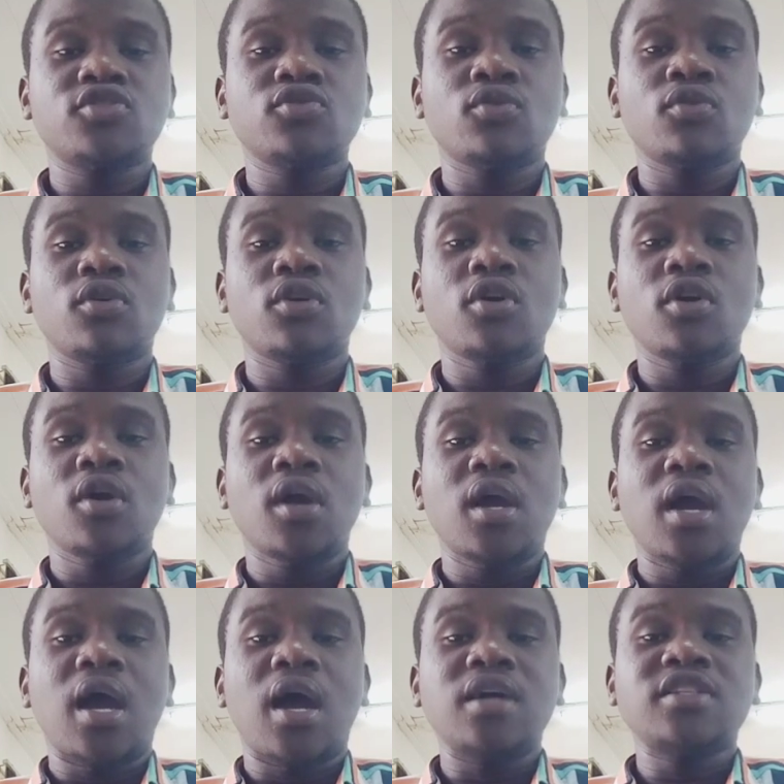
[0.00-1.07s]
So
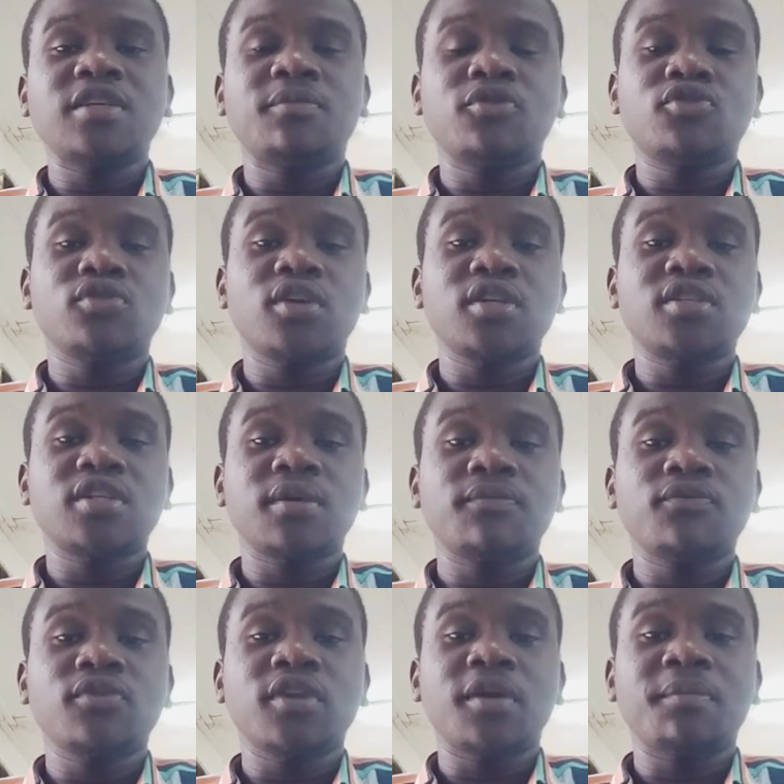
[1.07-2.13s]
I was able to get some
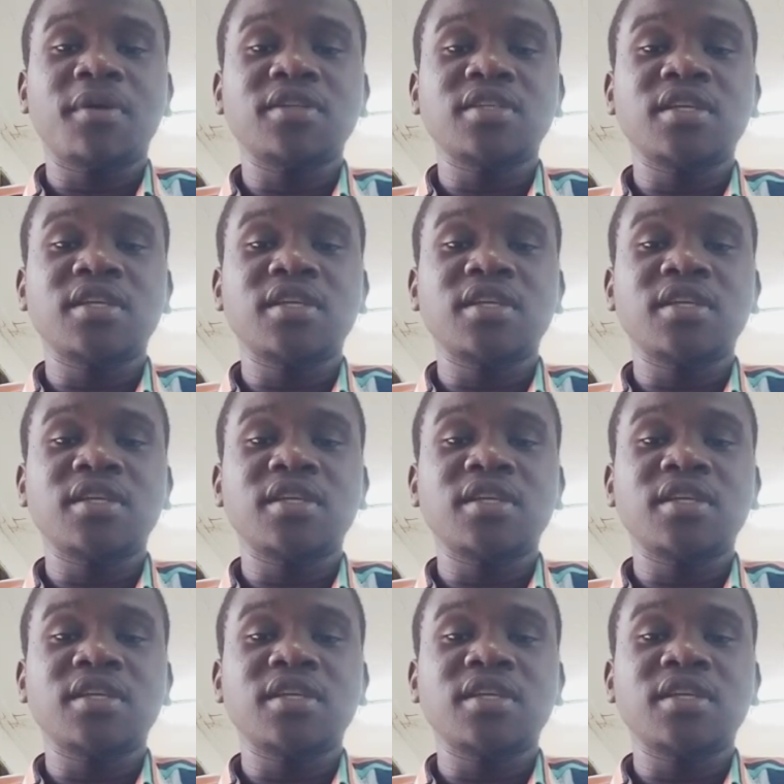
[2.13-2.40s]
few numbers,